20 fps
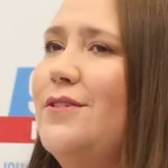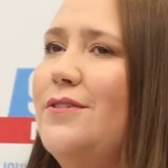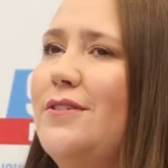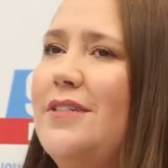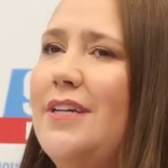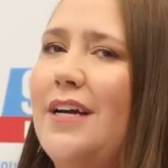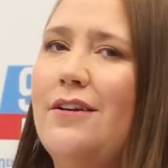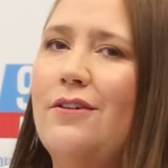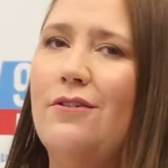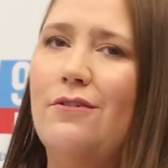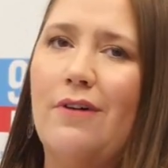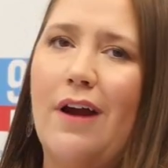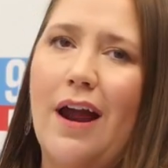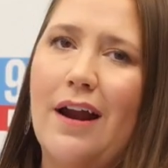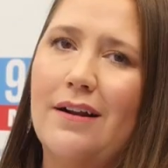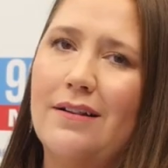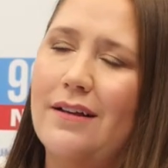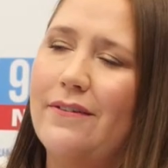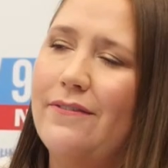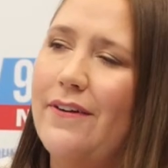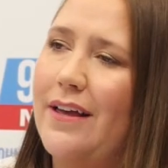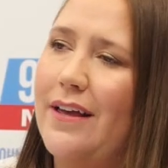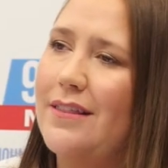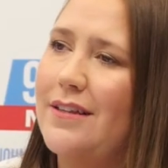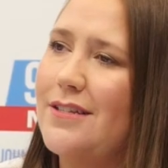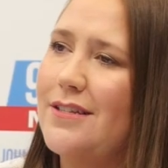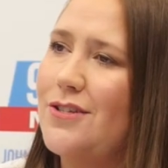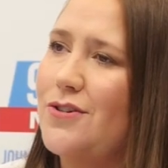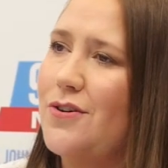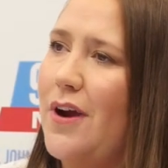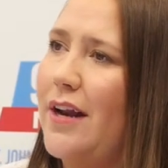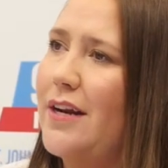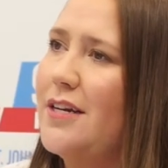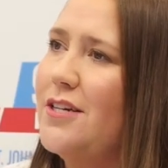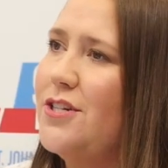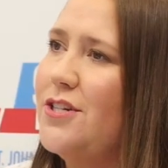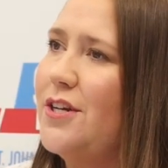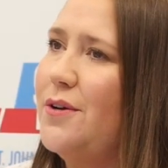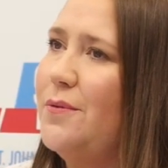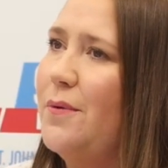Daniel Radcliffe had this
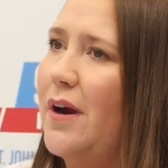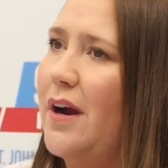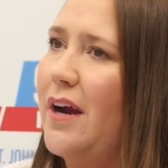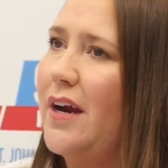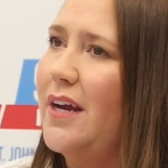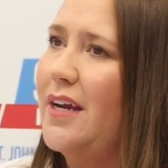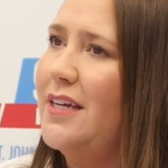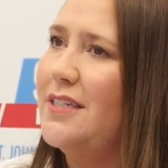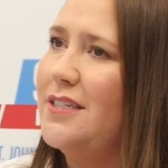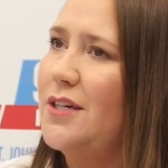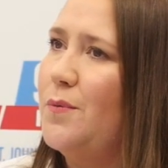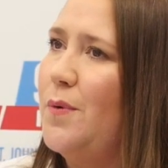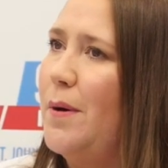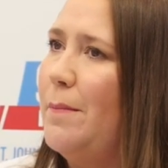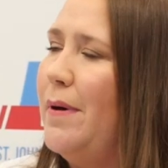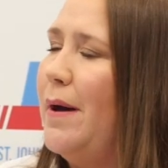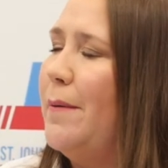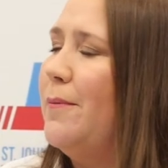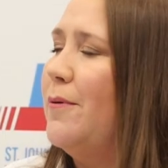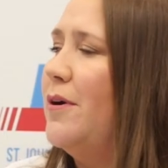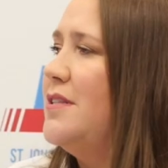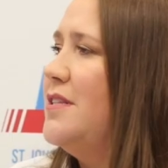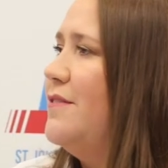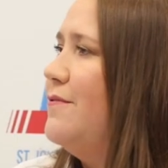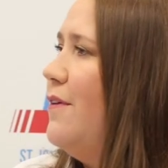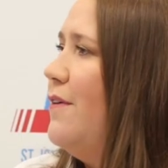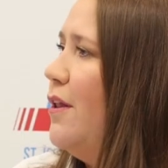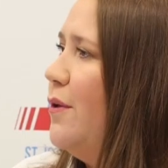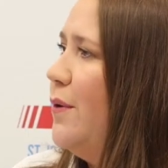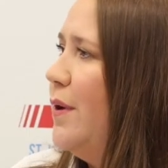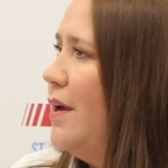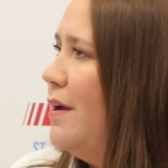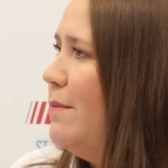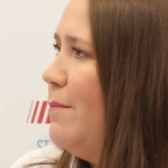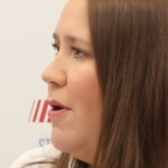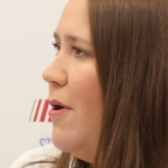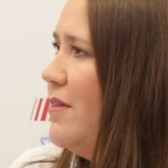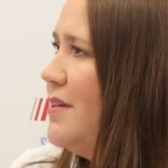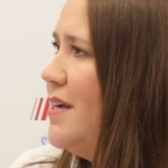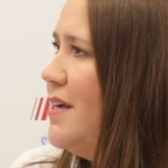strategy where he didn't want paparazzi following
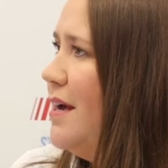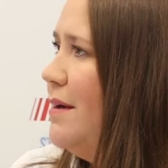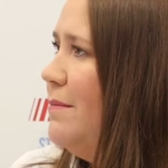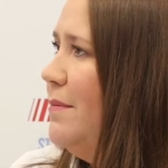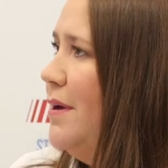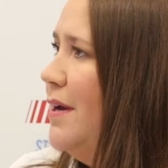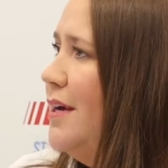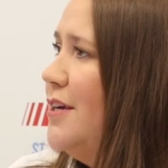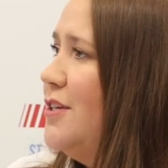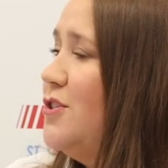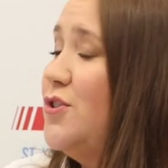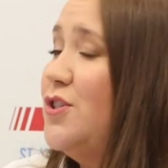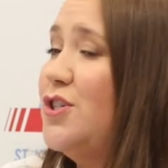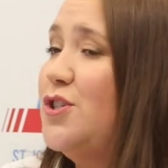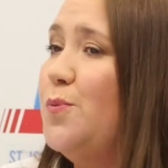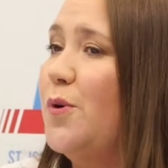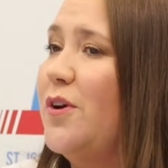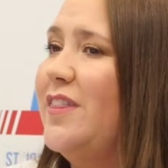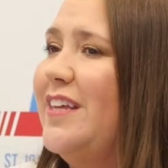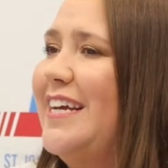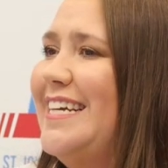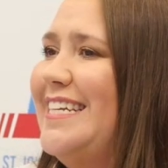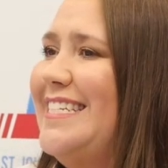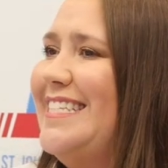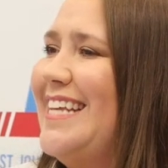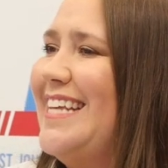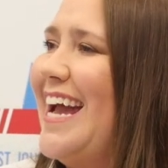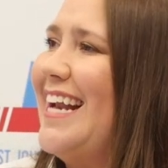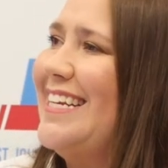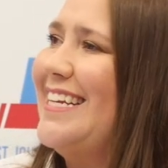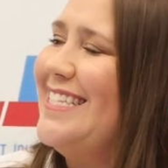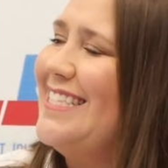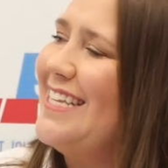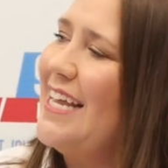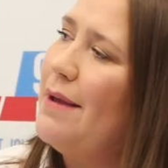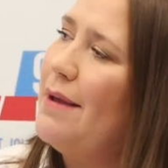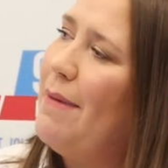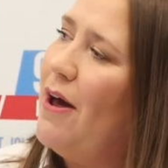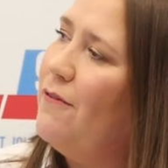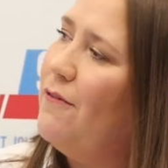him all the time. So he just wore the exact
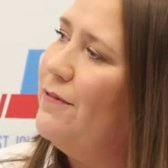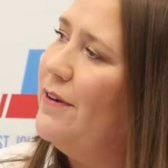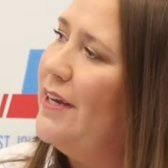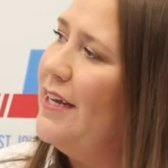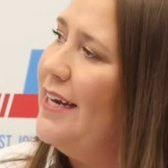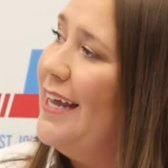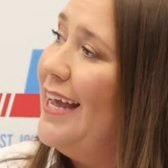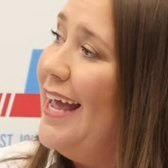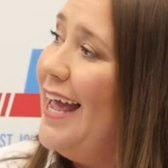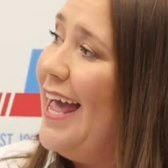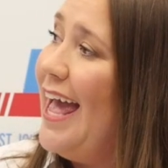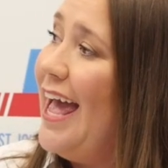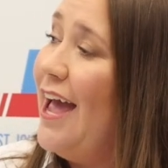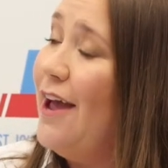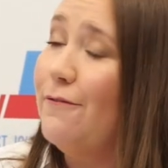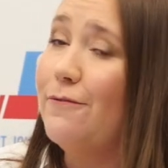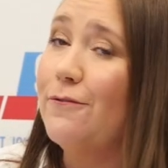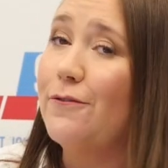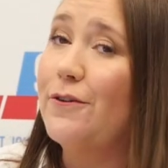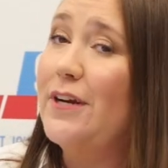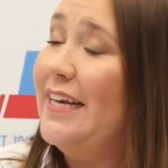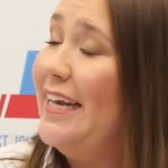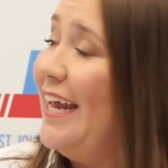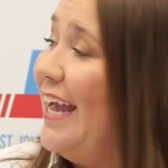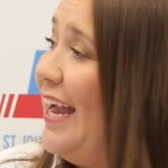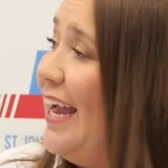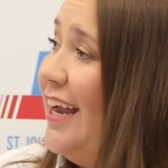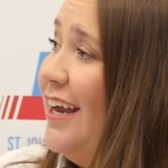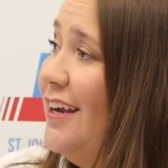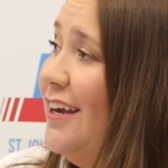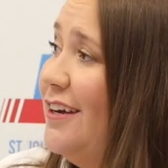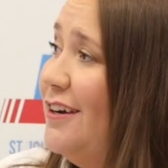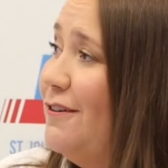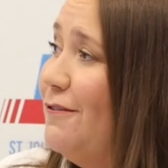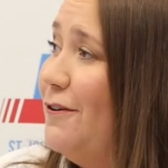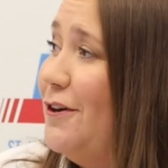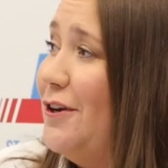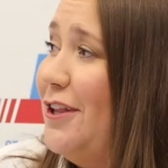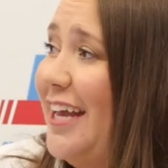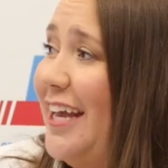same outfit every day
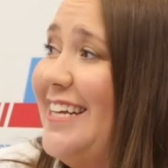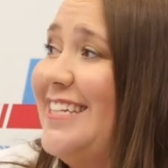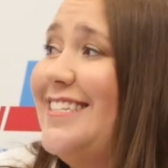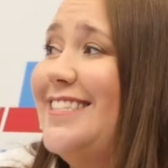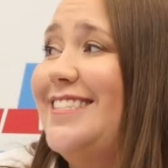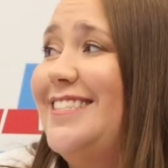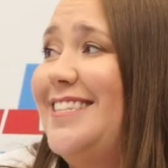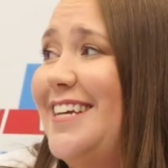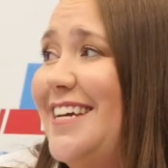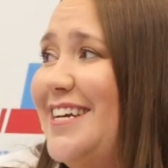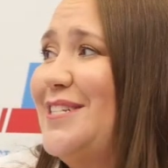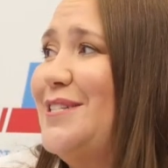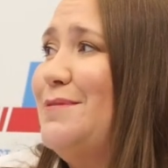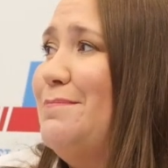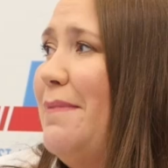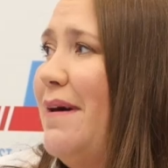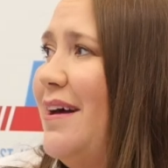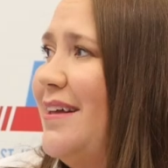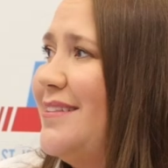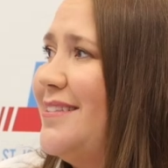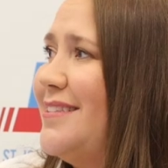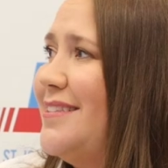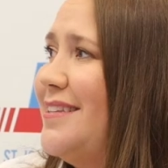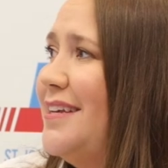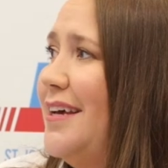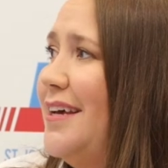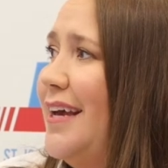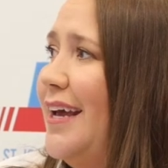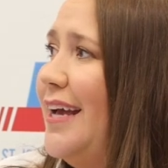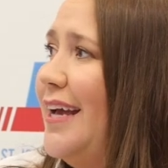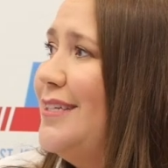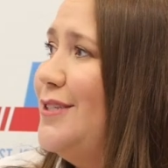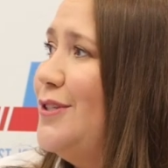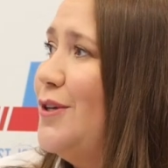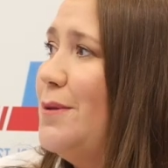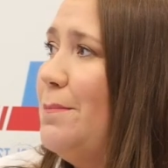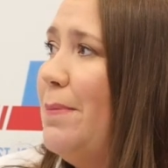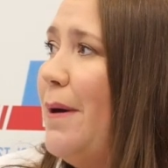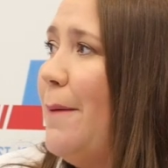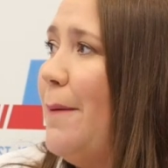for like six months. And
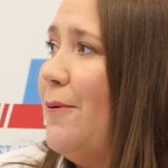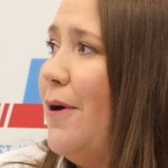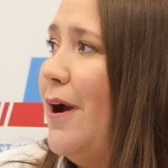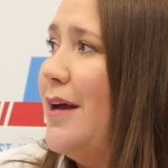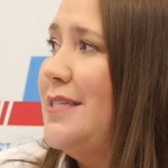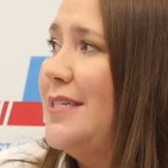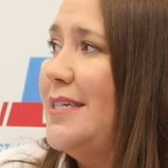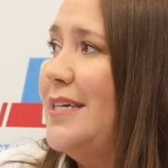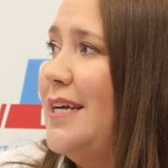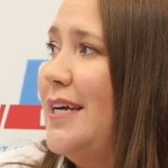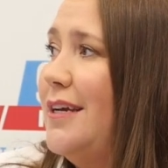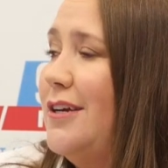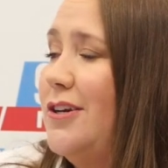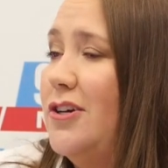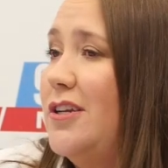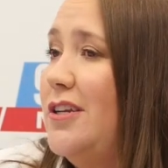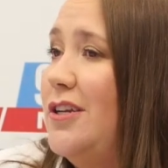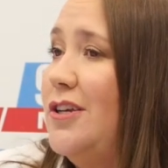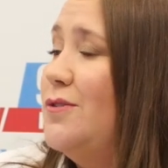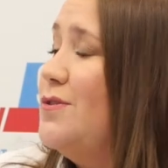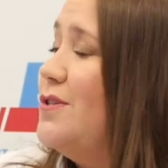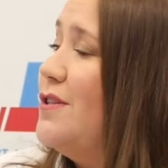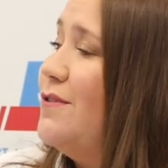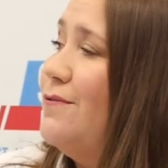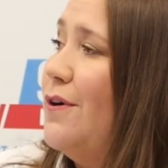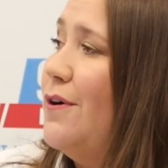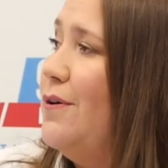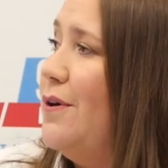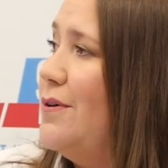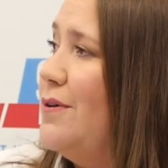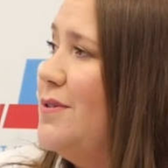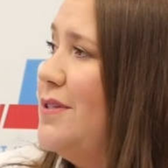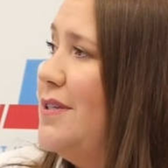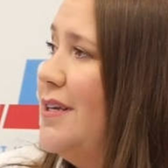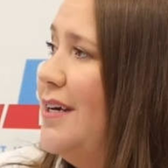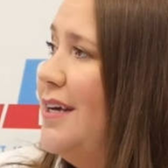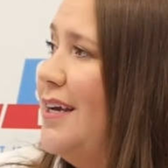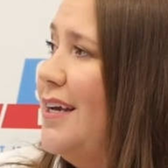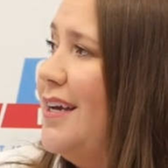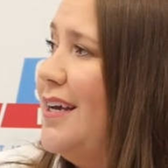so the paparazzi couldn't use the photos
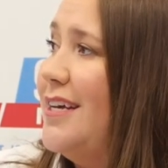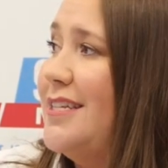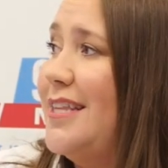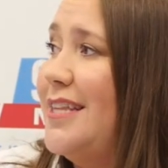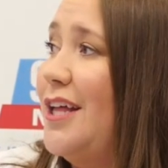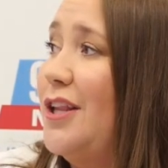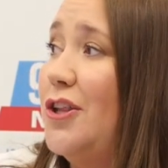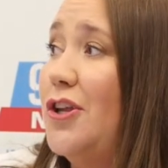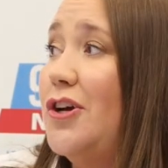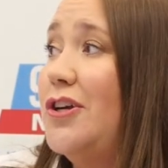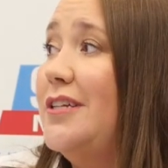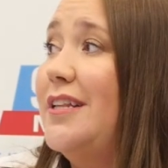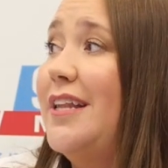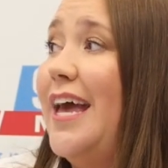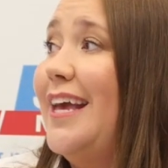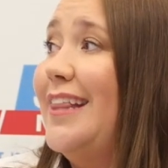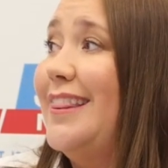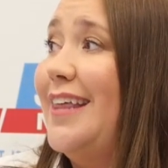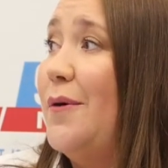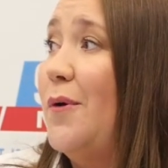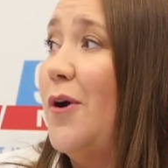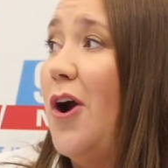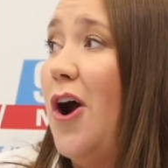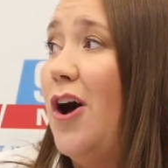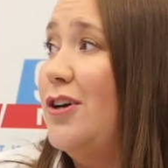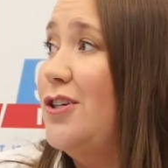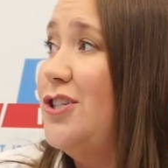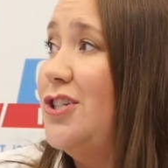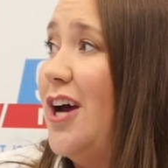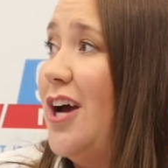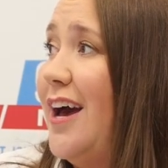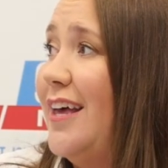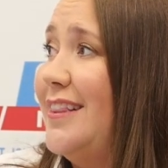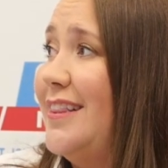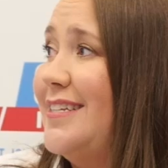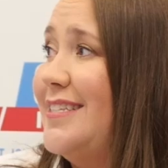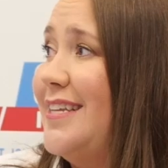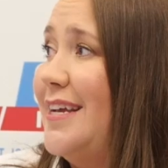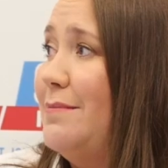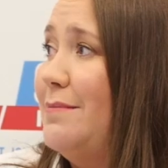because they looked like they were all shot
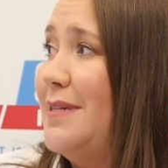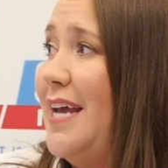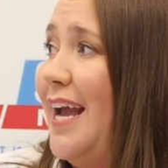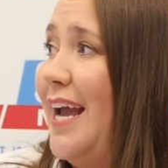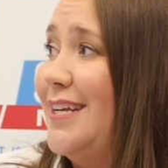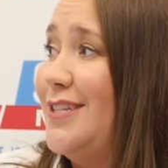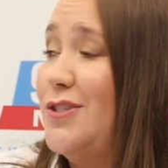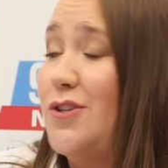in the same day.